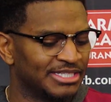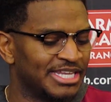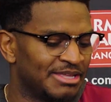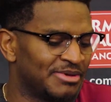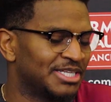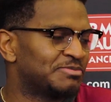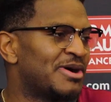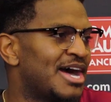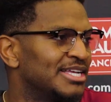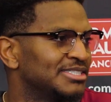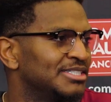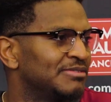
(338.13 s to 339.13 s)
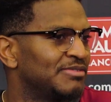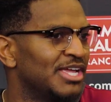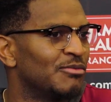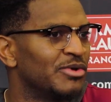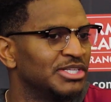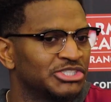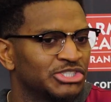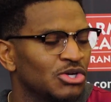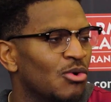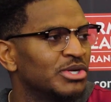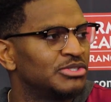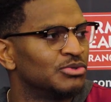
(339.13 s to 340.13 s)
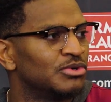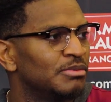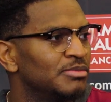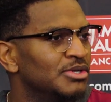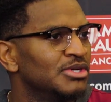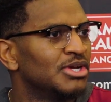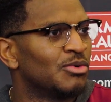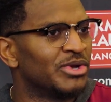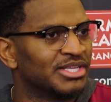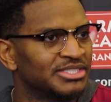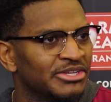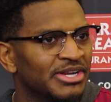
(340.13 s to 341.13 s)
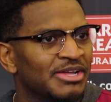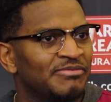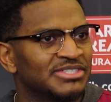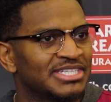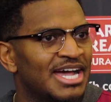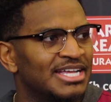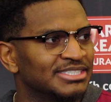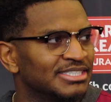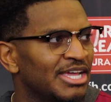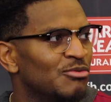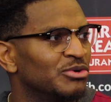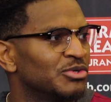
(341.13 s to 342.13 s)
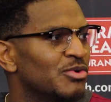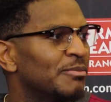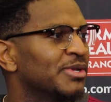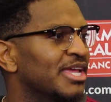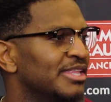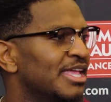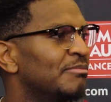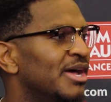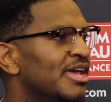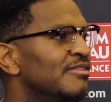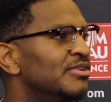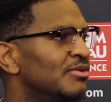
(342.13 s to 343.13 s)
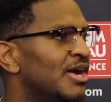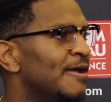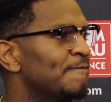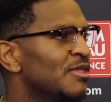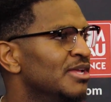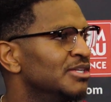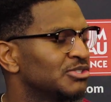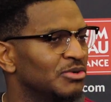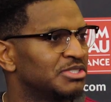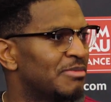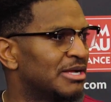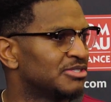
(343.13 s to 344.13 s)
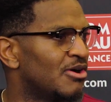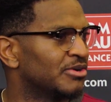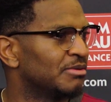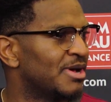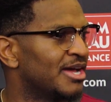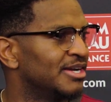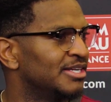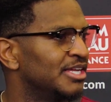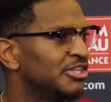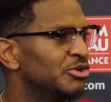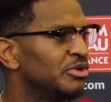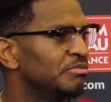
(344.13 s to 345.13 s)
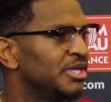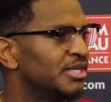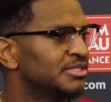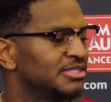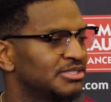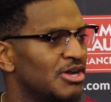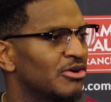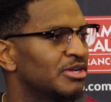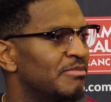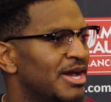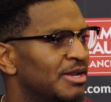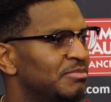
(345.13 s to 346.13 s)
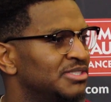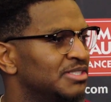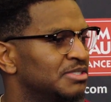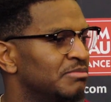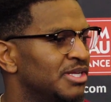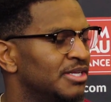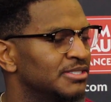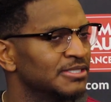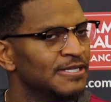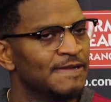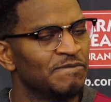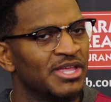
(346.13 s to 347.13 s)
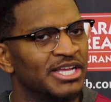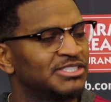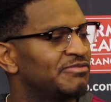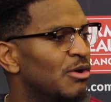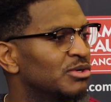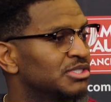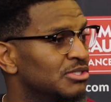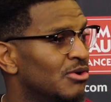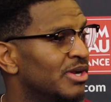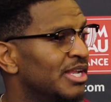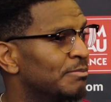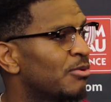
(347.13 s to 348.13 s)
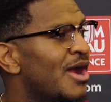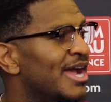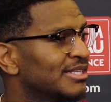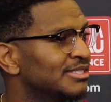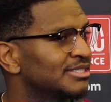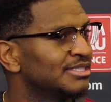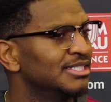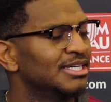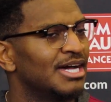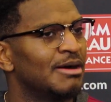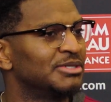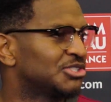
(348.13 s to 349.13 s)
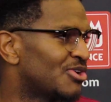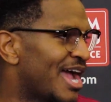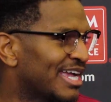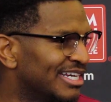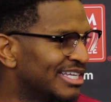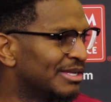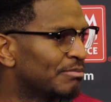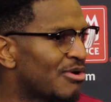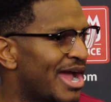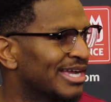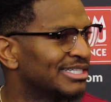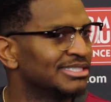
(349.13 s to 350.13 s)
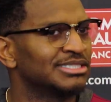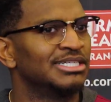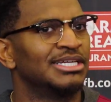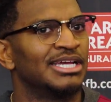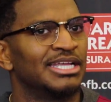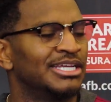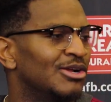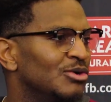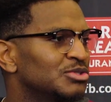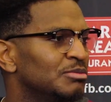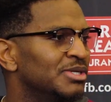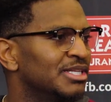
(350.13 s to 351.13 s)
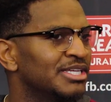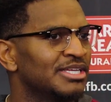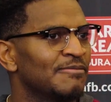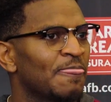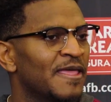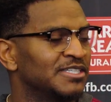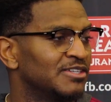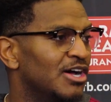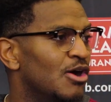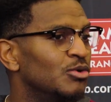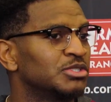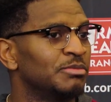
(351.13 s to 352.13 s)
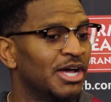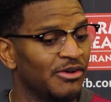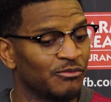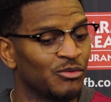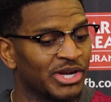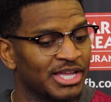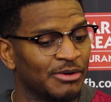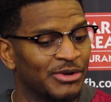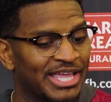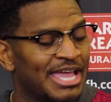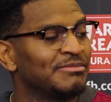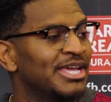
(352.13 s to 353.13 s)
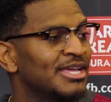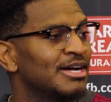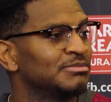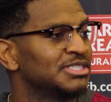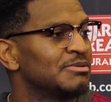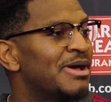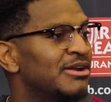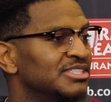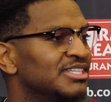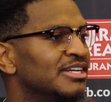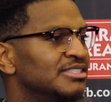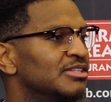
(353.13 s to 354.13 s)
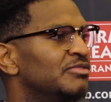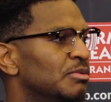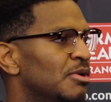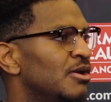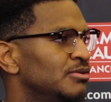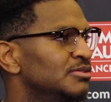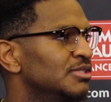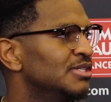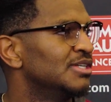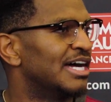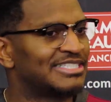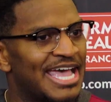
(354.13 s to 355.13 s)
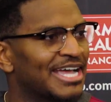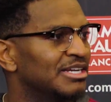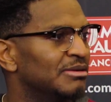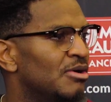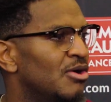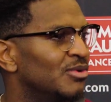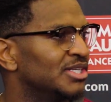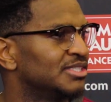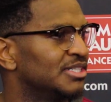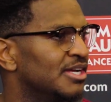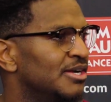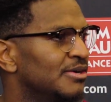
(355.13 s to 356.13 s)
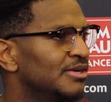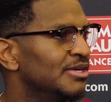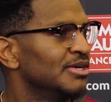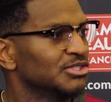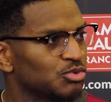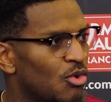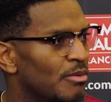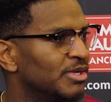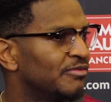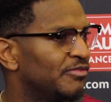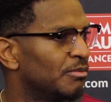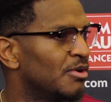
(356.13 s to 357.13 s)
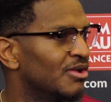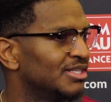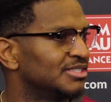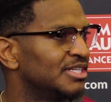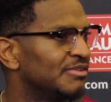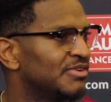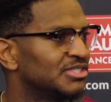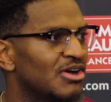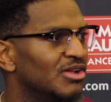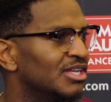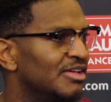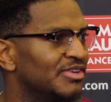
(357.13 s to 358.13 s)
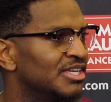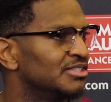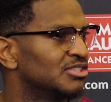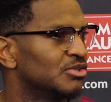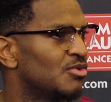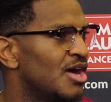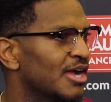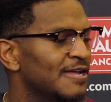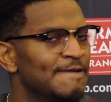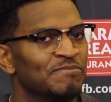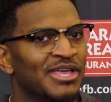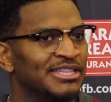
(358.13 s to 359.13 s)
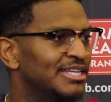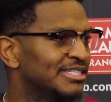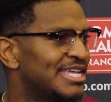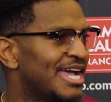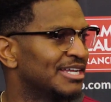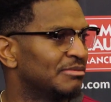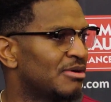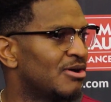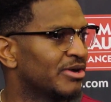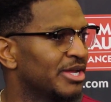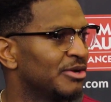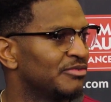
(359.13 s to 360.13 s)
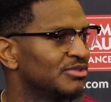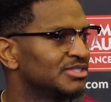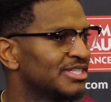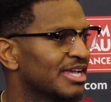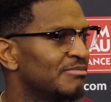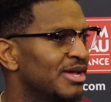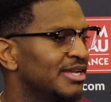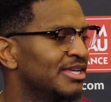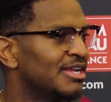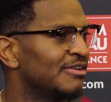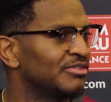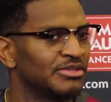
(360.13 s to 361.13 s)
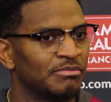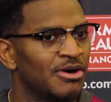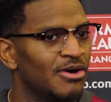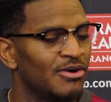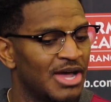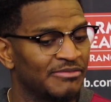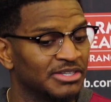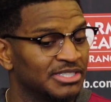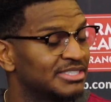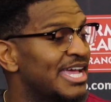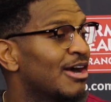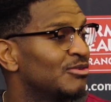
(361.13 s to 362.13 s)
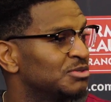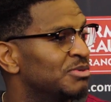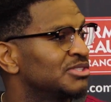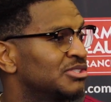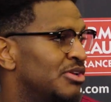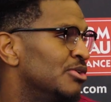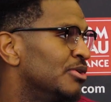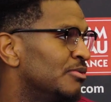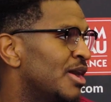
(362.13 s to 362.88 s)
deem it as positive and we show it to them, we continue to emphasize it, they want to replicate that behavior, right? So it's about talking about it in unit meetings. It's talking about it in position meetings. It's focusing on it in practice. It's tracking it in practice. And then ultimately, when game day comes, it's about us getting to the football, attacking the ball when it's in the air, swarming the football as a defense, all 11 getting to the rock, and then attacking the ball carrier through the second man in after the tackle has been secured,